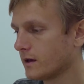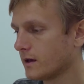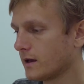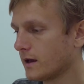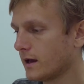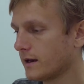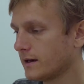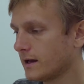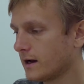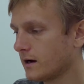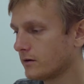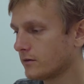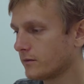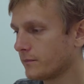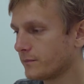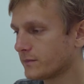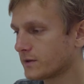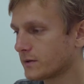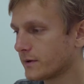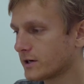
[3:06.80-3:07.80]
And now
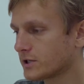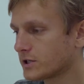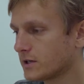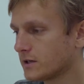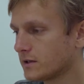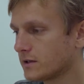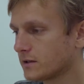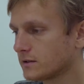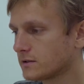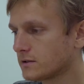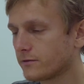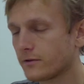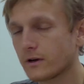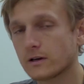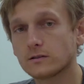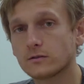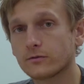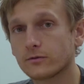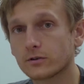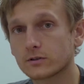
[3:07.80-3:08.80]
the machine
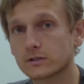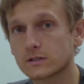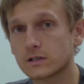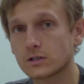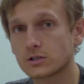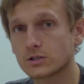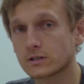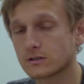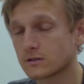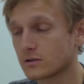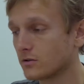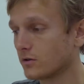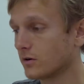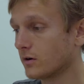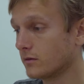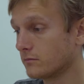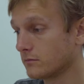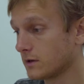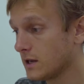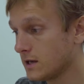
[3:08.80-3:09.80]
identified the first digit. So
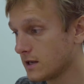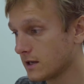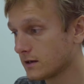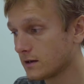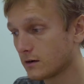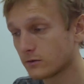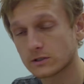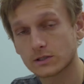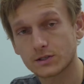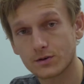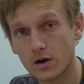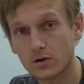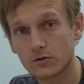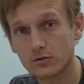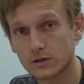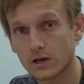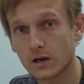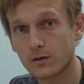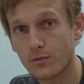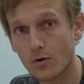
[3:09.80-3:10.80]
indeed, I was trying to
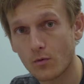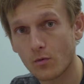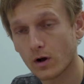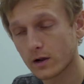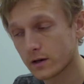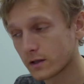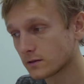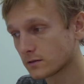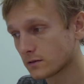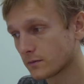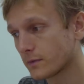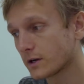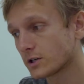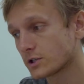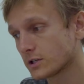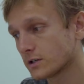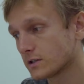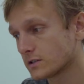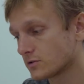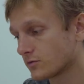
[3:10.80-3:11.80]
type a 1 and the
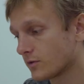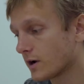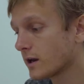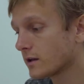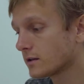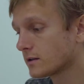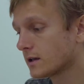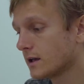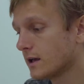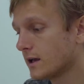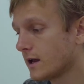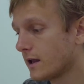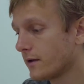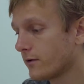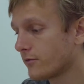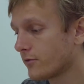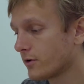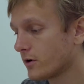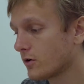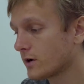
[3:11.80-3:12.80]
machine is right. And
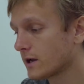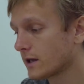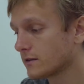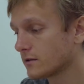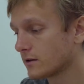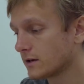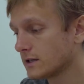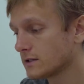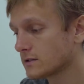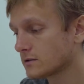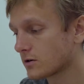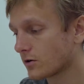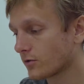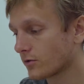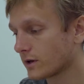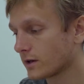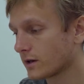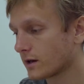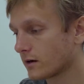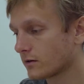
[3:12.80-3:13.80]
if we look at the
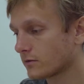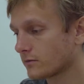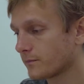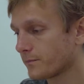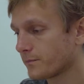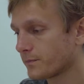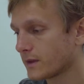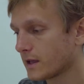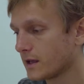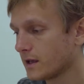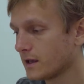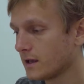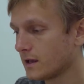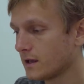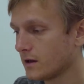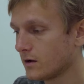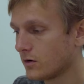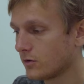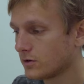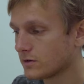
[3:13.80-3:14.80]
history now,
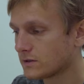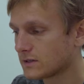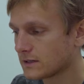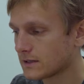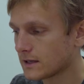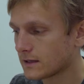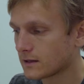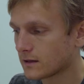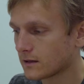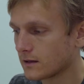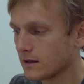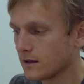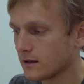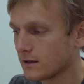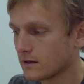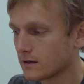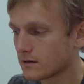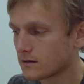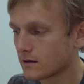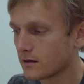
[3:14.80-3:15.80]
you see that
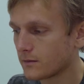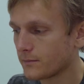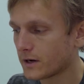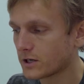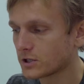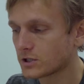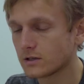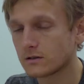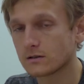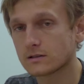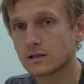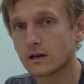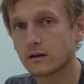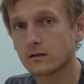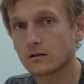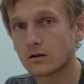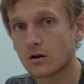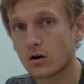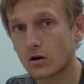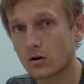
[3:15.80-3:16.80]
the machine
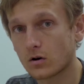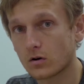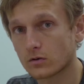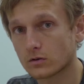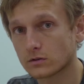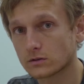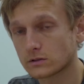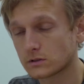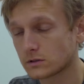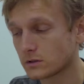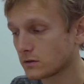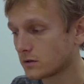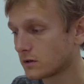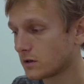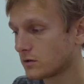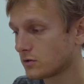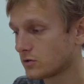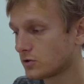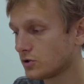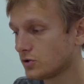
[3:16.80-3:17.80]
assigned colors
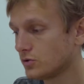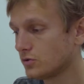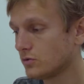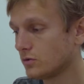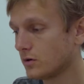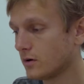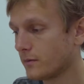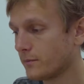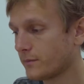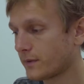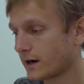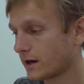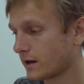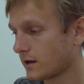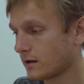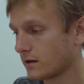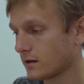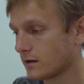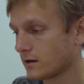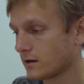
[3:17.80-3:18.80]
to
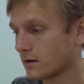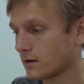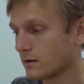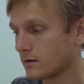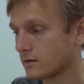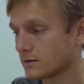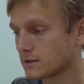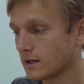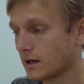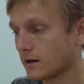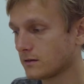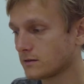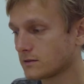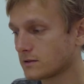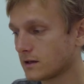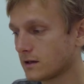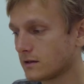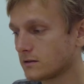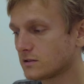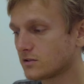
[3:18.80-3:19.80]
my
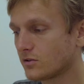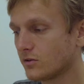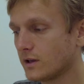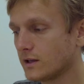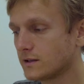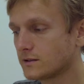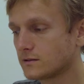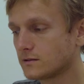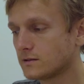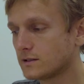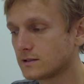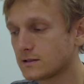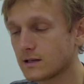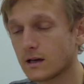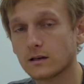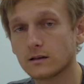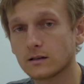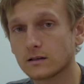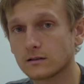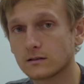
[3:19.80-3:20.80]
signs. And so it
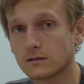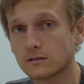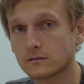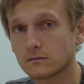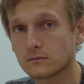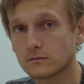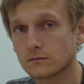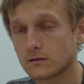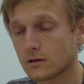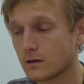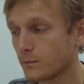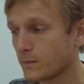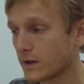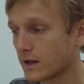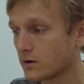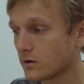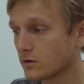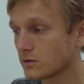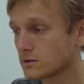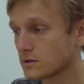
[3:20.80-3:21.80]
decided,
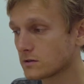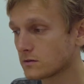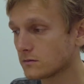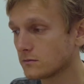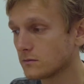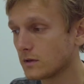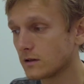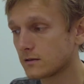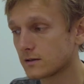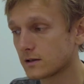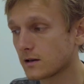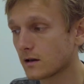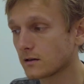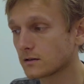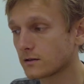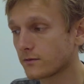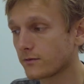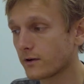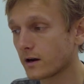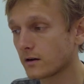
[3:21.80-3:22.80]
because it
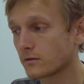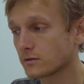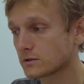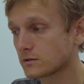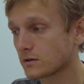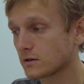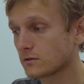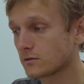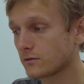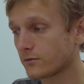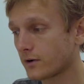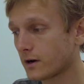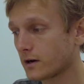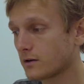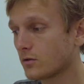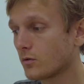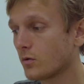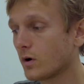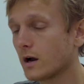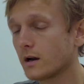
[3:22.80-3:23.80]
identified I was trying to find
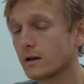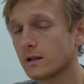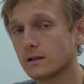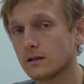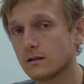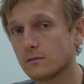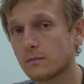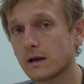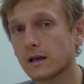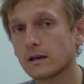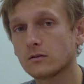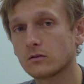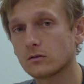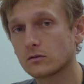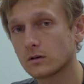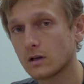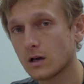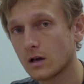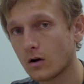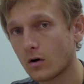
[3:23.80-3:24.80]
a 1 and it made
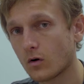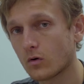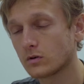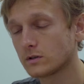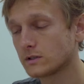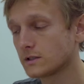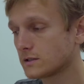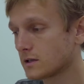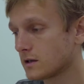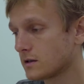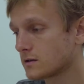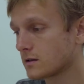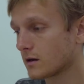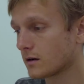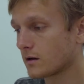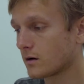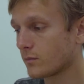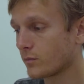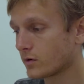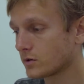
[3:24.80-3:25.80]
all these
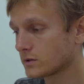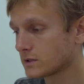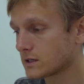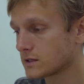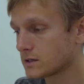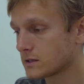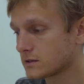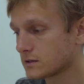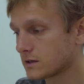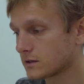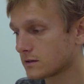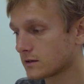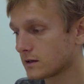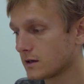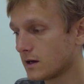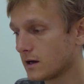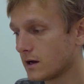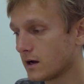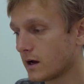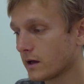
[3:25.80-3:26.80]
internal processes that
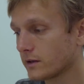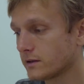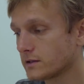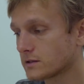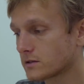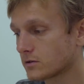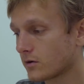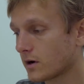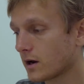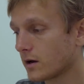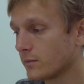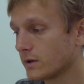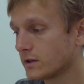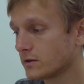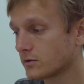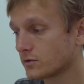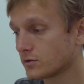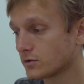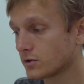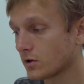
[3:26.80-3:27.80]
are described in
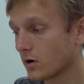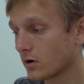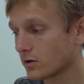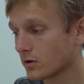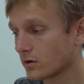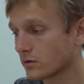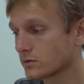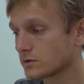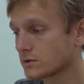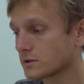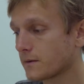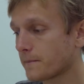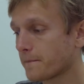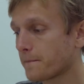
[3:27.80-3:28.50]
the tutorials,